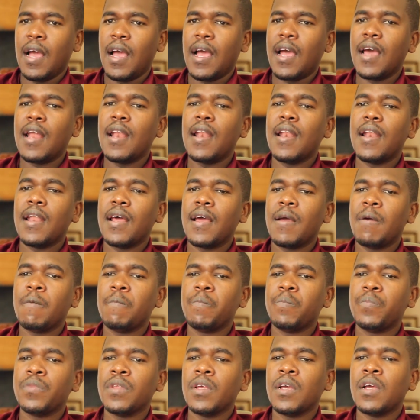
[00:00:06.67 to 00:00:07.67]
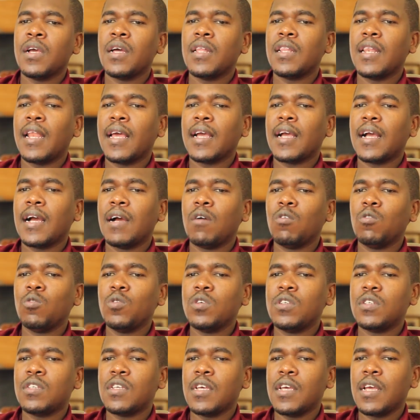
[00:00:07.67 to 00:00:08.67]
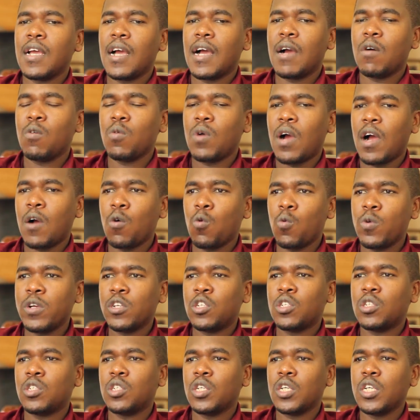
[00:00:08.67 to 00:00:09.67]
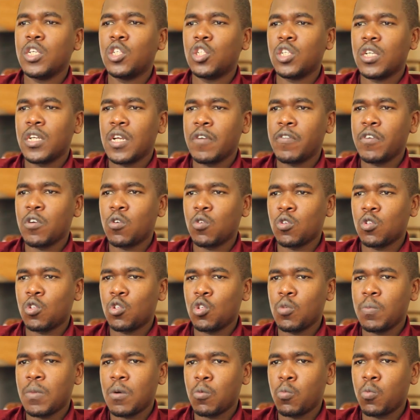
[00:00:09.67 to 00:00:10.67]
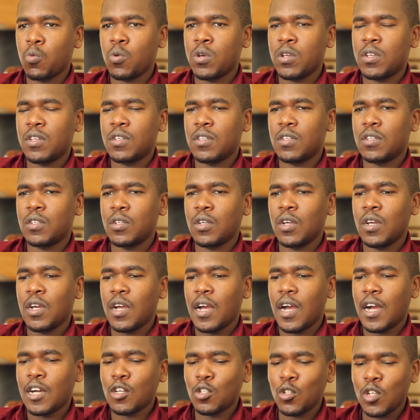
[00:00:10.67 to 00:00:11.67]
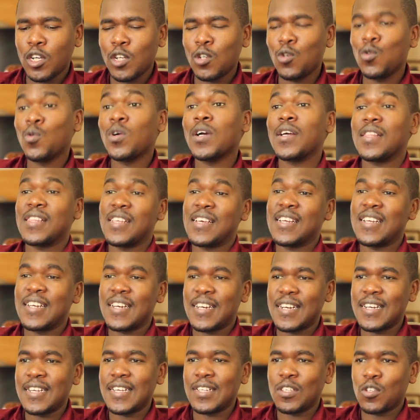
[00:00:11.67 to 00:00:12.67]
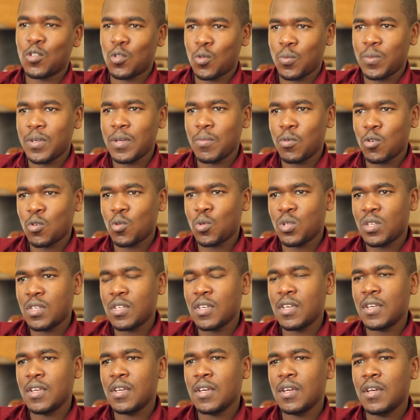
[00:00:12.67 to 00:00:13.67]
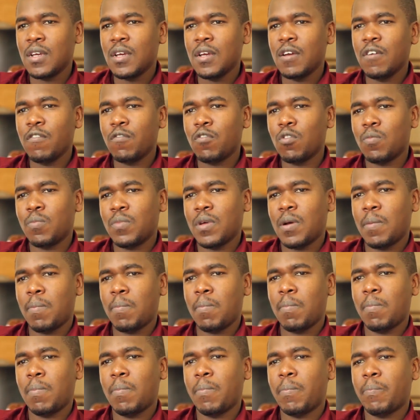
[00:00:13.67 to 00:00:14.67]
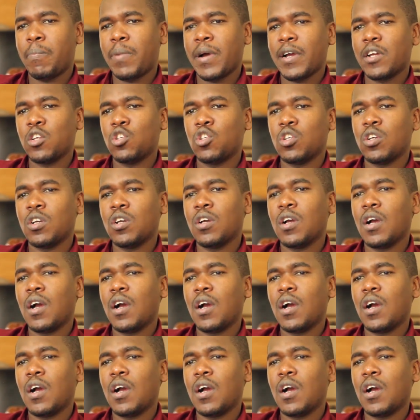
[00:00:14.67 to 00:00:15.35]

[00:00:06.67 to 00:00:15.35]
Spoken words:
And like I always say, I wish each and every consumer would actually look at the ingredients to be able to see from the packaging